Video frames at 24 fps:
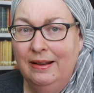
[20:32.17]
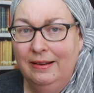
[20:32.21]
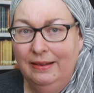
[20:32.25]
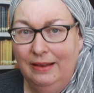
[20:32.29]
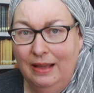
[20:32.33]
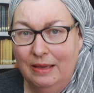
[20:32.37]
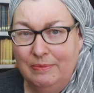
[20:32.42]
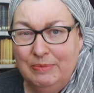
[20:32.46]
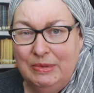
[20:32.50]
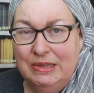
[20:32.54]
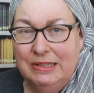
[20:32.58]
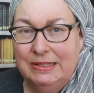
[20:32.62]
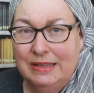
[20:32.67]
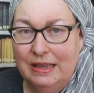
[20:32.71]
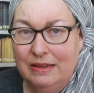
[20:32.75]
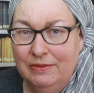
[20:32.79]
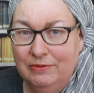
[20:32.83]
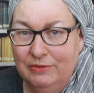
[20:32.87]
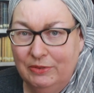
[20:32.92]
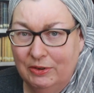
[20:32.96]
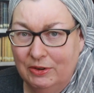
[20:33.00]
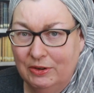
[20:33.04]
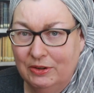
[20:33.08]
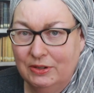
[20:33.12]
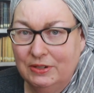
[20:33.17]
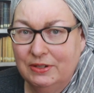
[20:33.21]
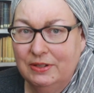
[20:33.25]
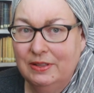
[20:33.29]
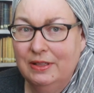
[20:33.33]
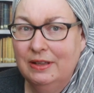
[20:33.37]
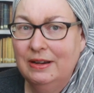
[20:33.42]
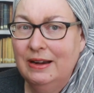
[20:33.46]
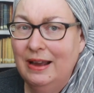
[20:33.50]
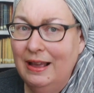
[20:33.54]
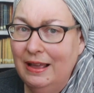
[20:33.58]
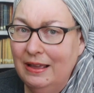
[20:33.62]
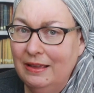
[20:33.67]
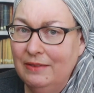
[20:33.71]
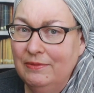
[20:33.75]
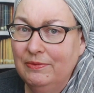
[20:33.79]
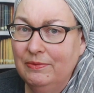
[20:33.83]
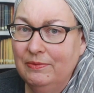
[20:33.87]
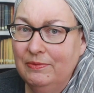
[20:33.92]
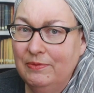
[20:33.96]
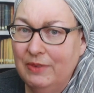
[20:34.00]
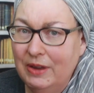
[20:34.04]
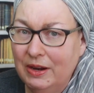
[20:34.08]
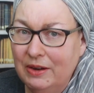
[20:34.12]
Let me say first that I
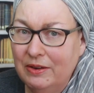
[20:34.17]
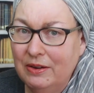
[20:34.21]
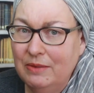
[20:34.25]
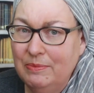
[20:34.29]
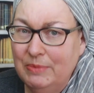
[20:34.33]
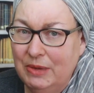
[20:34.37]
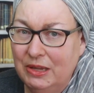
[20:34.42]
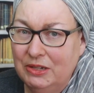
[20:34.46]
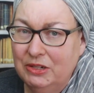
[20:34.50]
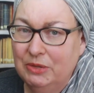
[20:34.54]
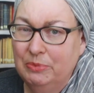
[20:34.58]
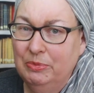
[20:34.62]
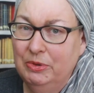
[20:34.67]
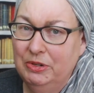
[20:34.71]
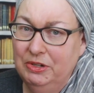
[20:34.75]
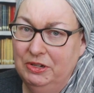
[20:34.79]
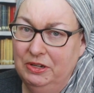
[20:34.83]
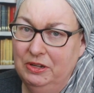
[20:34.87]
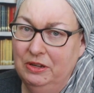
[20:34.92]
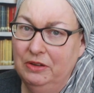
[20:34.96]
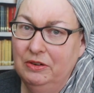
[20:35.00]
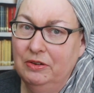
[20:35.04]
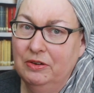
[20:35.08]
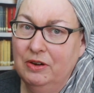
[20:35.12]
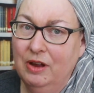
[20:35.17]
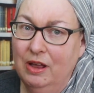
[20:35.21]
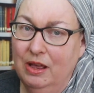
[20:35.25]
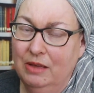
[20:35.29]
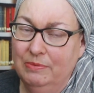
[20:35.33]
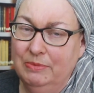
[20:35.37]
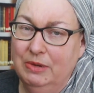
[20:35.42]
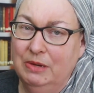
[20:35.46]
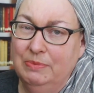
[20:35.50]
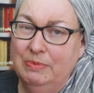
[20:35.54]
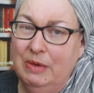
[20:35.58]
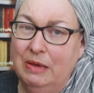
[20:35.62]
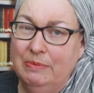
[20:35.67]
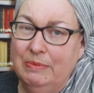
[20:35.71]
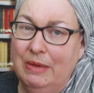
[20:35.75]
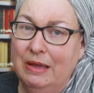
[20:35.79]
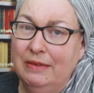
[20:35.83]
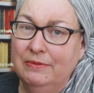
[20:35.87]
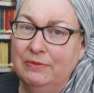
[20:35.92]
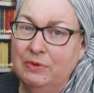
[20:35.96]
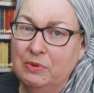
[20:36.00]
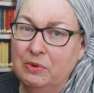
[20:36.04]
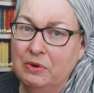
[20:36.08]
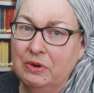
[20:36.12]
very much appreciate your comment about
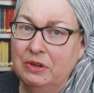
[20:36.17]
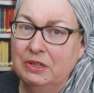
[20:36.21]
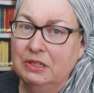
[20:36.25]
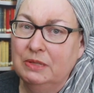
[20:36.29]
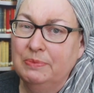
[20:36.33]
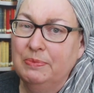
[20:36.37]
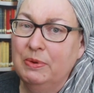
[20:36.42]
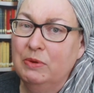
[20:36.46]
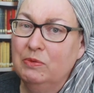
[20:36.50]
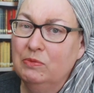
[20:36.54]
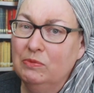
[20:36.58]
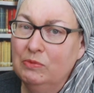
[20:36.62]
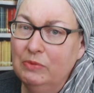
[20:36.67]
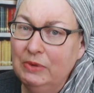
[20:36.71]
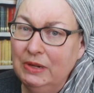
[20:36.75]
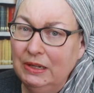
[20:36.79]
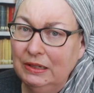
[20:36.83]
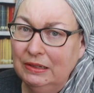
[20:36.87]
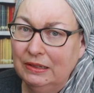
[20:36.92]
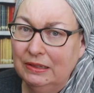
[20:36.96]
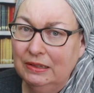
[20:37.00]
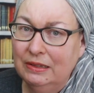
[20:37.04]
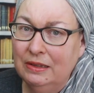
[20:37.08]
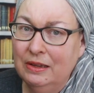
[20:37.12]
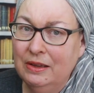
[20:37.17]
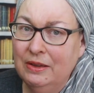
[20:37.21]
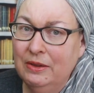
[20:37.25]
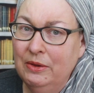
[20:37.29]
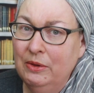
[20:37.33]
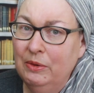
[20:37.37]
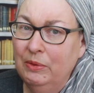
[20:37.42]
my voice, but really,